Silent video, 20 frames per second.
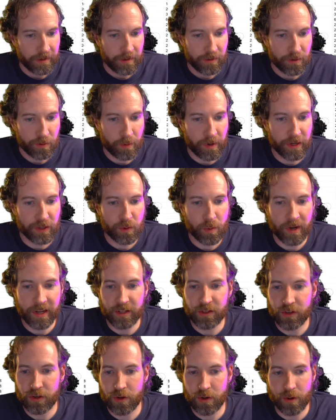
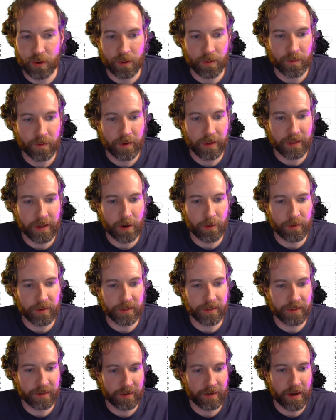2022, and that
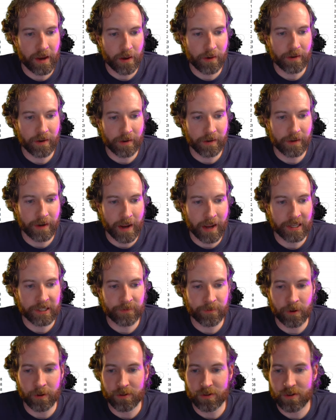was out on an
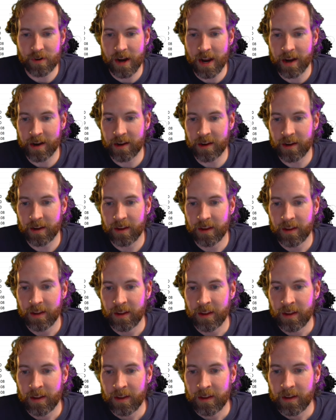asphalt track.
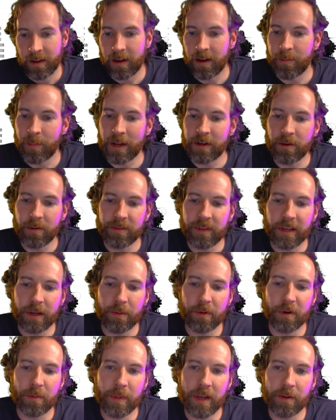I don't think it
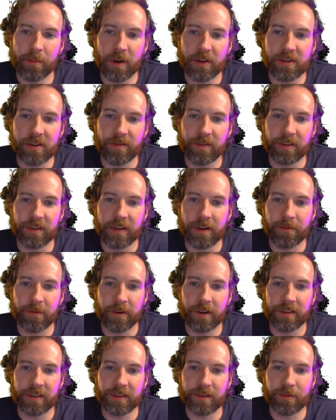would have made much of a
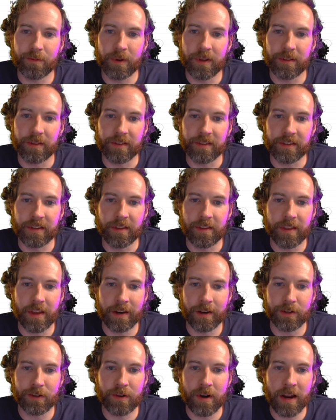difference with a
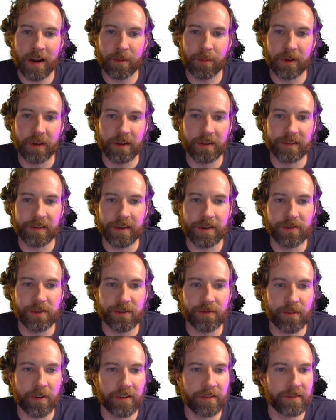synthetic track because he
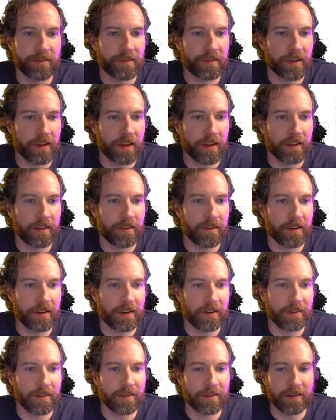just runs in
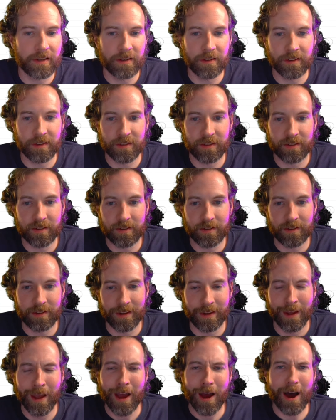the
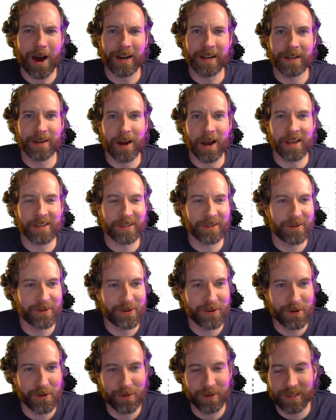Adidas
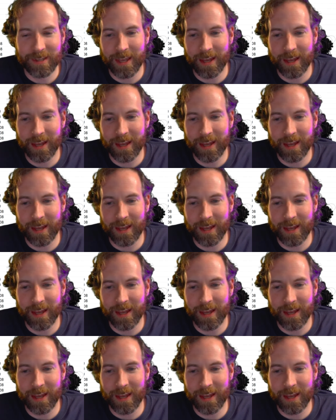shoes